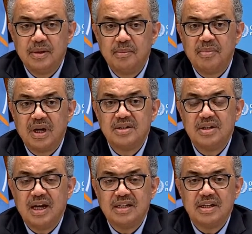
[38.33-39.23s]

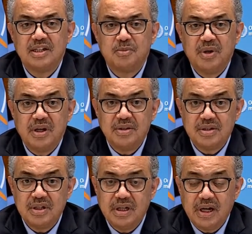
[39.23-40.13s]
Brazil has
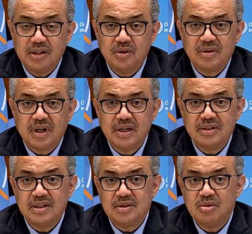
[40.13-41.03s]
experienced an acute
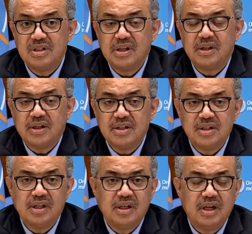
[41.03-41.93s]
crisis with
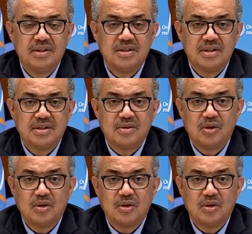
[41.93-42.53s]
increasing cases,